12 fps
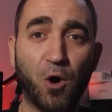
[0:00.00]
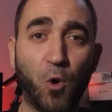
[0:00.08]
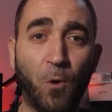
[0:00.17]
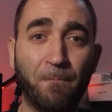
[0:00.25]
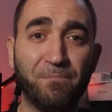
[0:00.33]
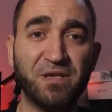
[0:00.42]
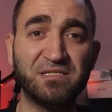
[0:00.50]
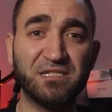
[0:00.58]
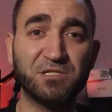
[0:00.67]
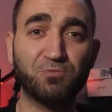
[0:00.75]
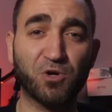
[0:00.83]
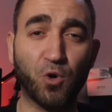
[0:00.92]
home
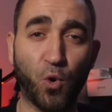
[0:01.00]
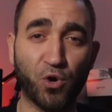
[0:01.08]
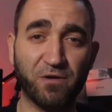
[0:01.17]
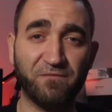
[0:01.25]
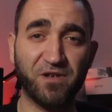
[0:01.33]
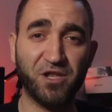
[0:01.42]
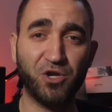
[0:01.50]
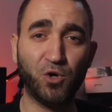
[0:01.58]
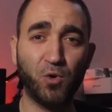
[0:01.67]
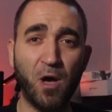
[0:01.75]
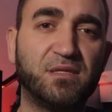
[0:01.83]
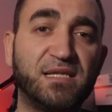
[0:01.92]
business recording
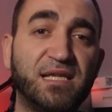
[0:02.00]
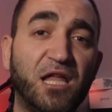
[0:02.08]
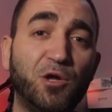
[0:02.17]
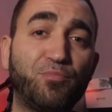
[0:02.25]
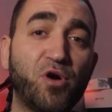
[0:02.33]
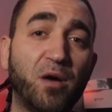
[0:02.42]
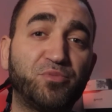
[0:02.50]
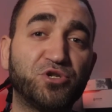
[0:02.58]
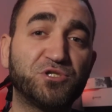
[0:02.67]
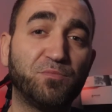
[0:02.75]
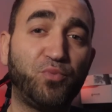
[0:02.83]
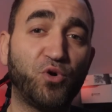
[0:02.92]
video? The teleprompter
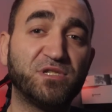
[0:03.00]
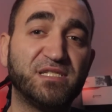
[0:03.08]
supports